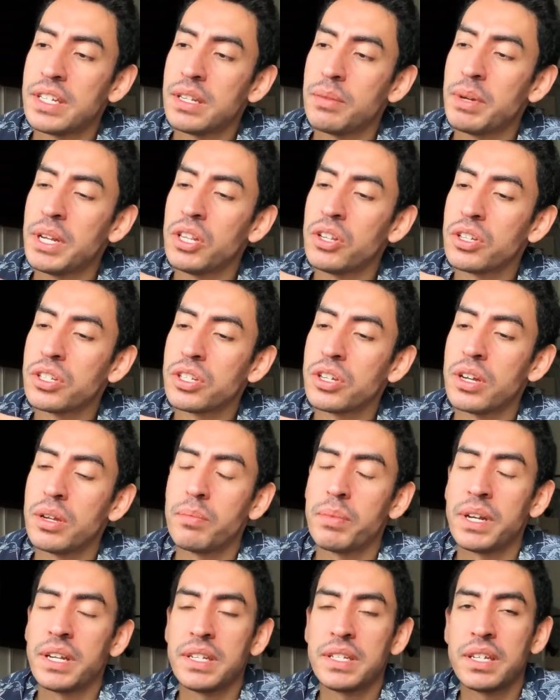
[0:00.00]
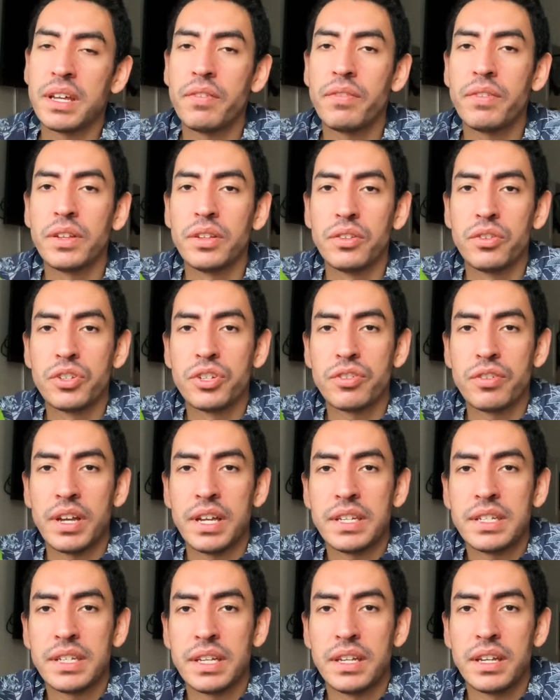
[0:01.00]
I mean, he looks good, but he's definitely a little
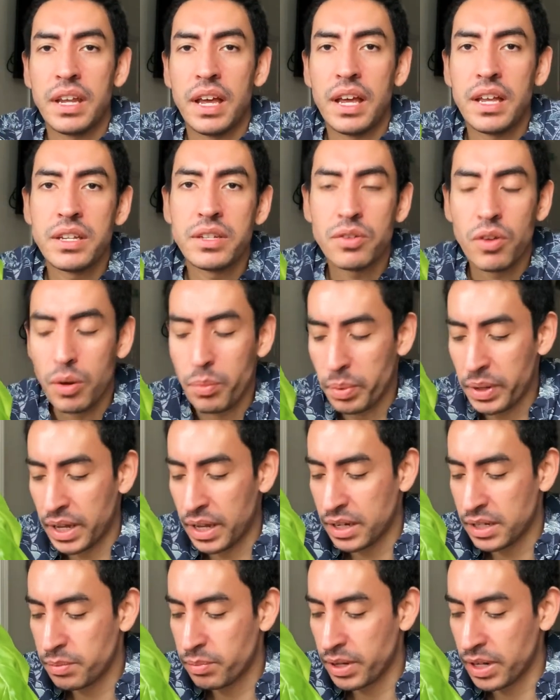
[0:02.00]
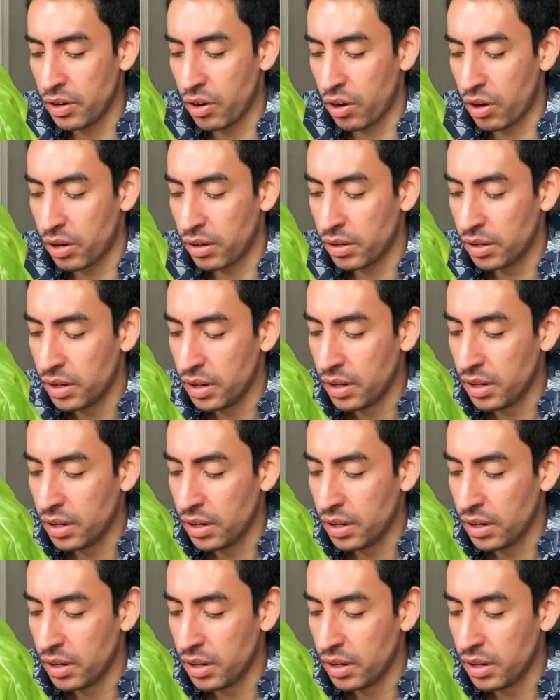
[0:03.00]
stressed. And as all plants pretty are,